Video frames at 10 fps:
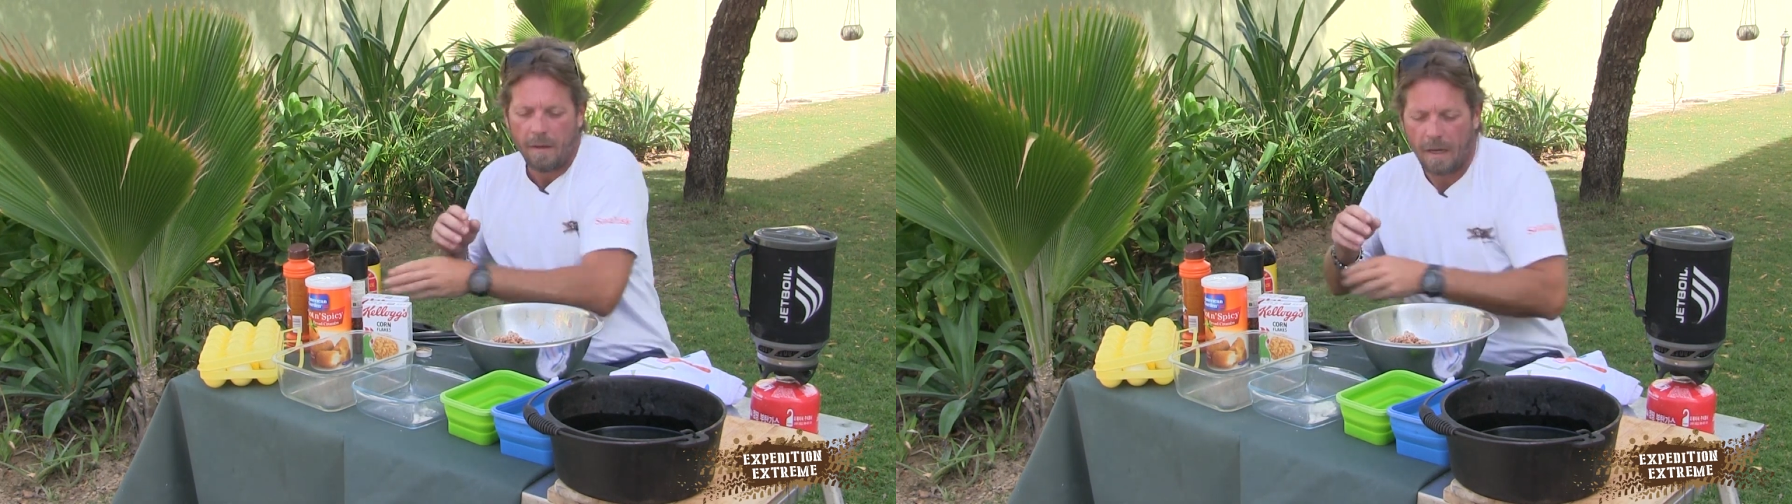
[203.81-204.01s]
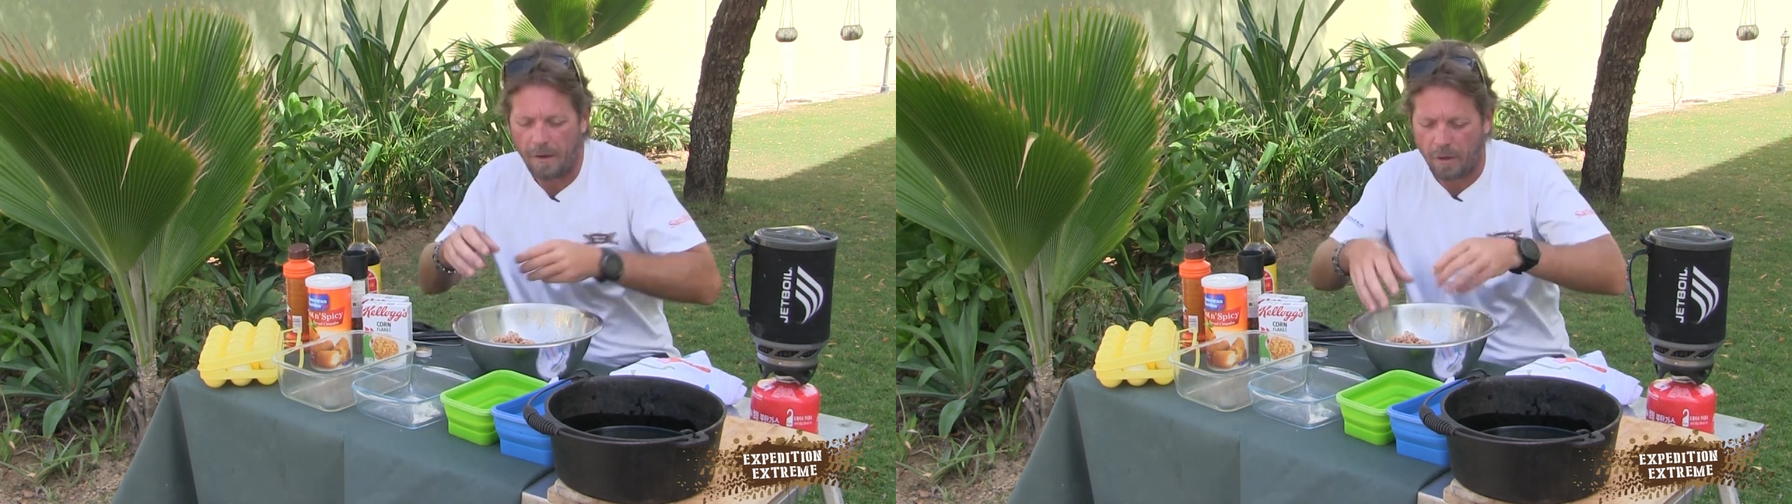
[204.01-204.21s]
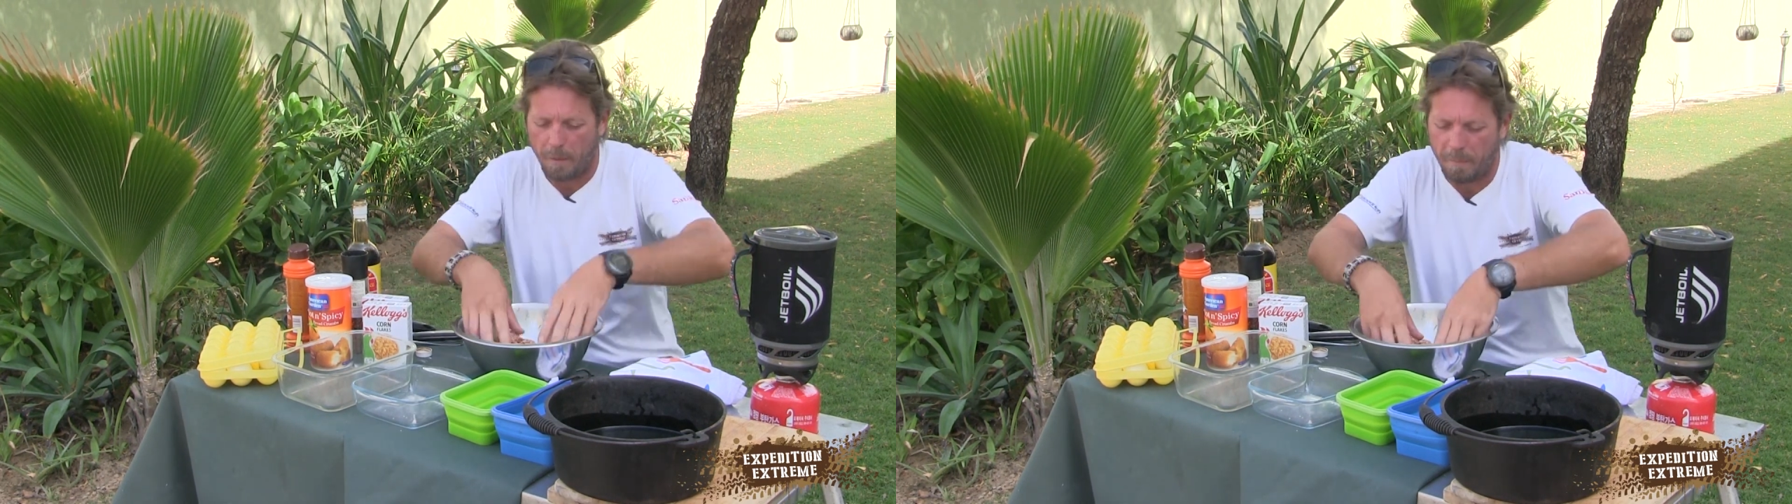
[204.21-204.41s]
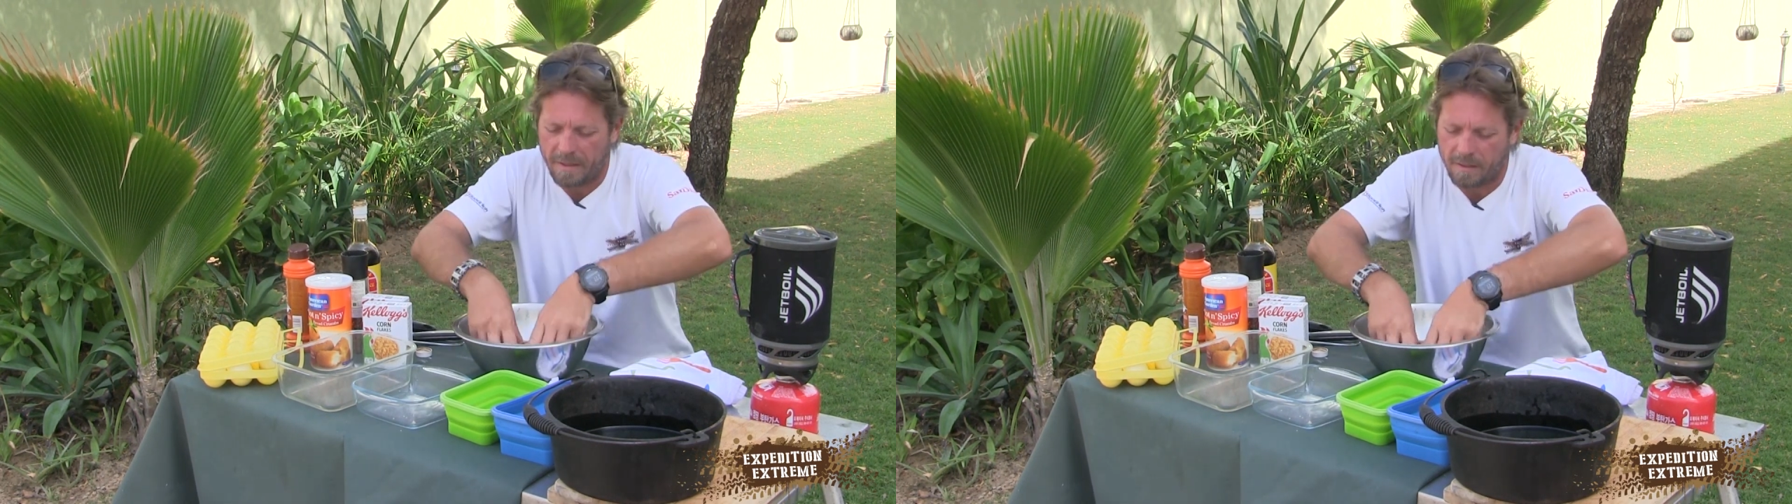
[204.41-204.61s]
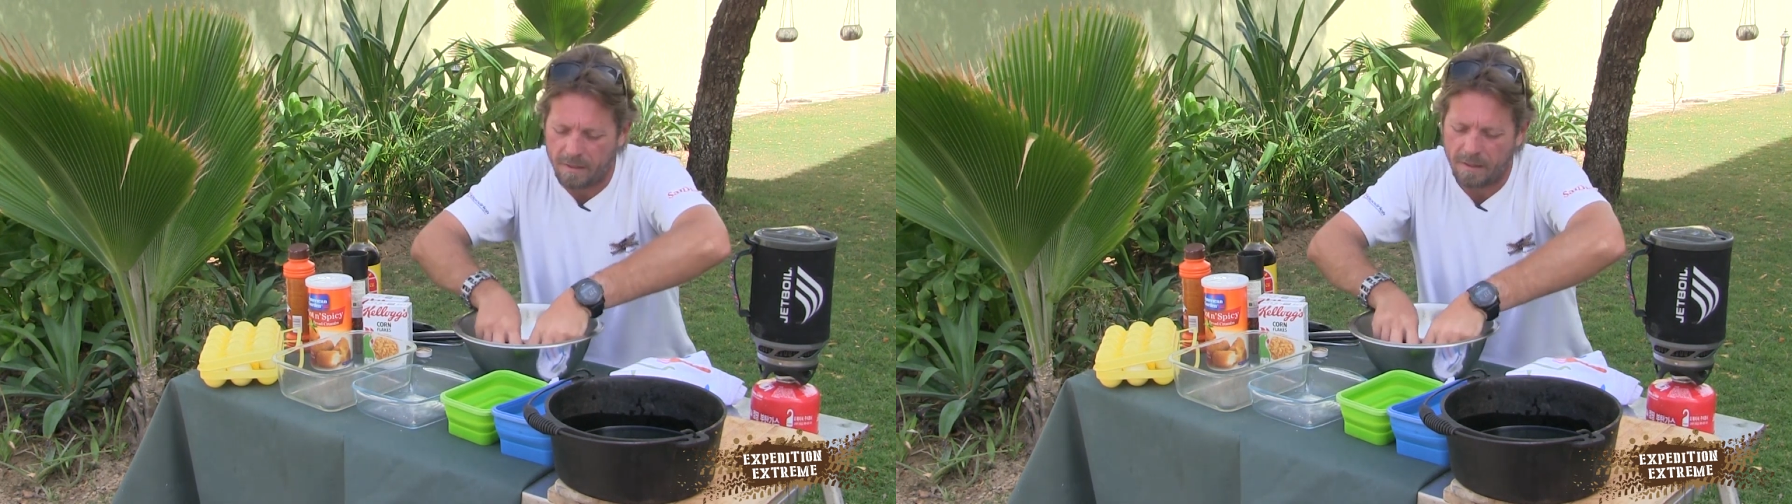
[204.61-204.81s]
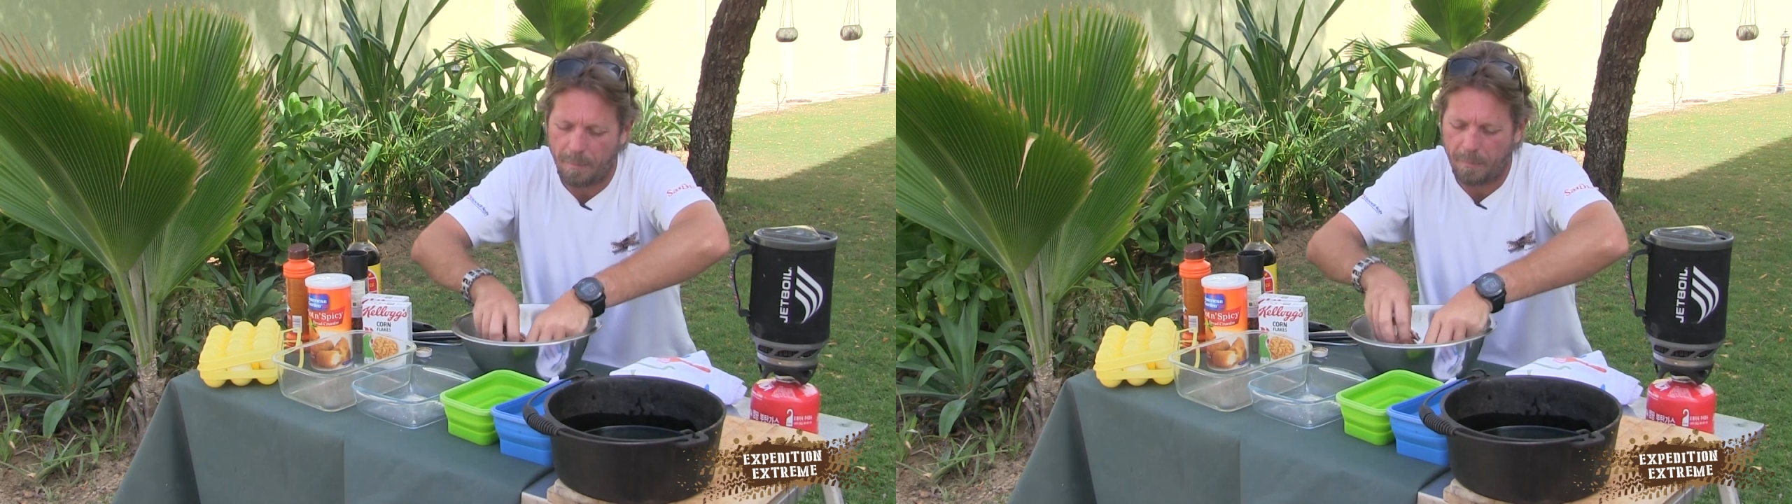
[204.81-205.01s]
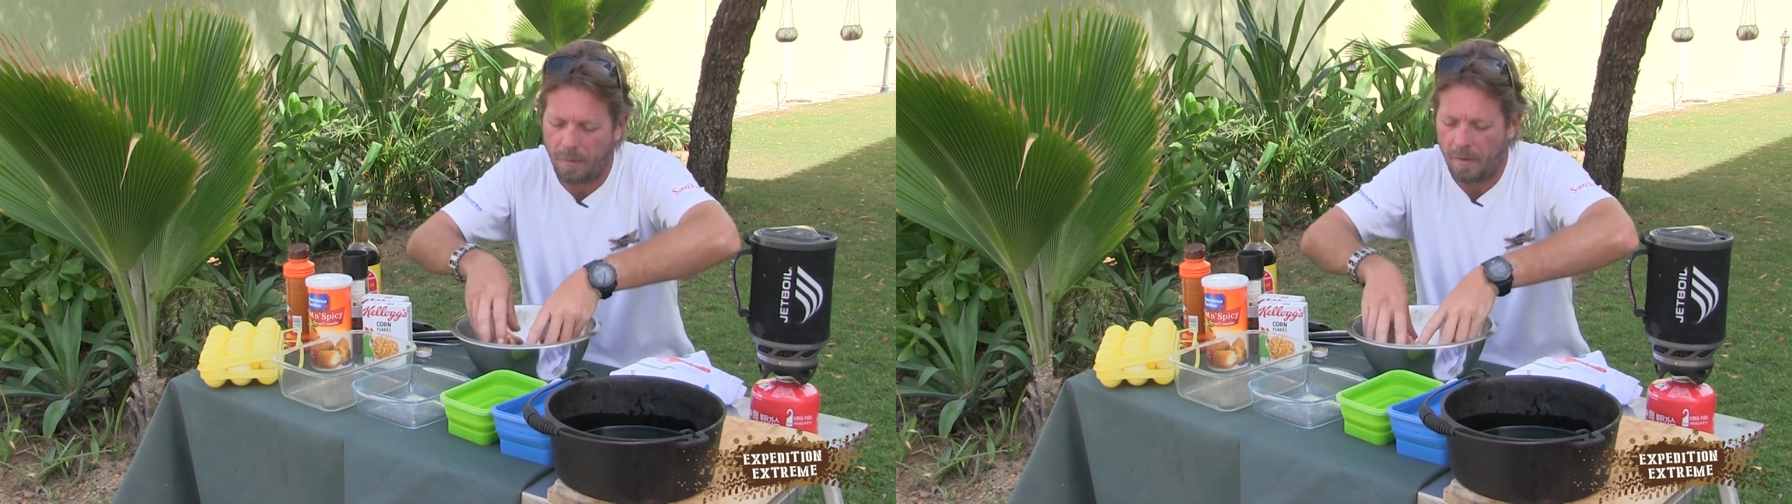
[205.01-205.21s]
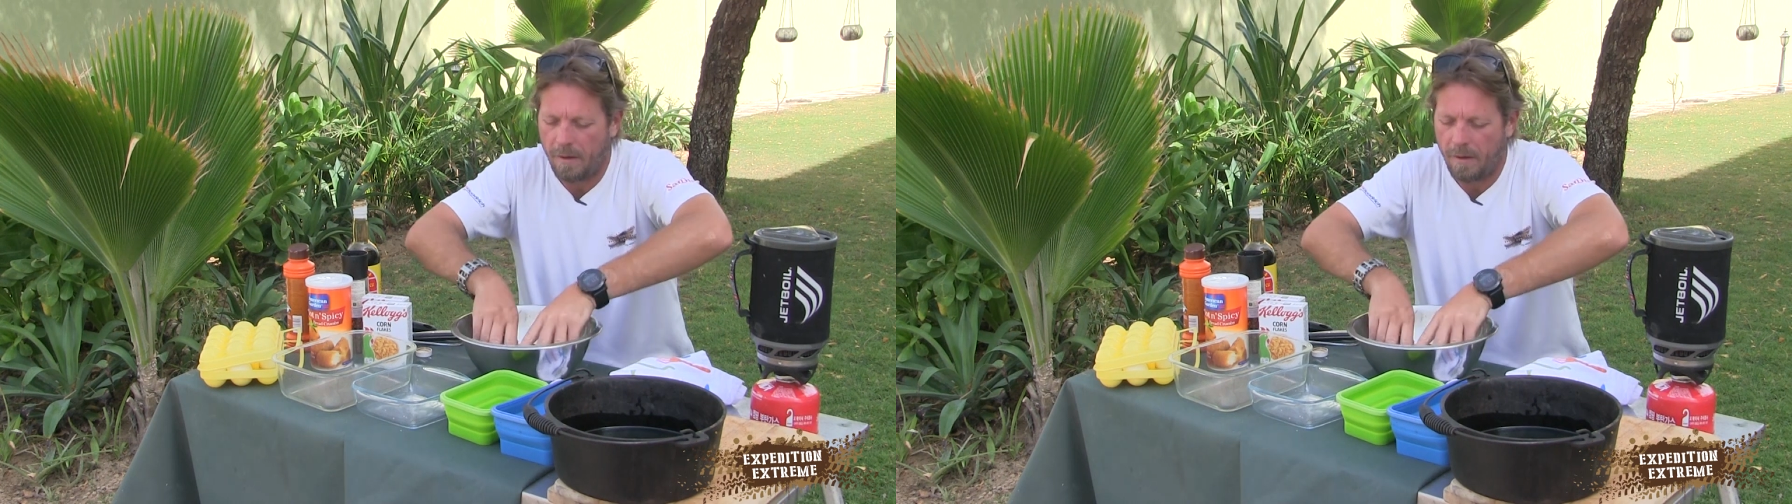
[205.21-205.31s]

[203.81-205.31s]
Now you're going to mix this up,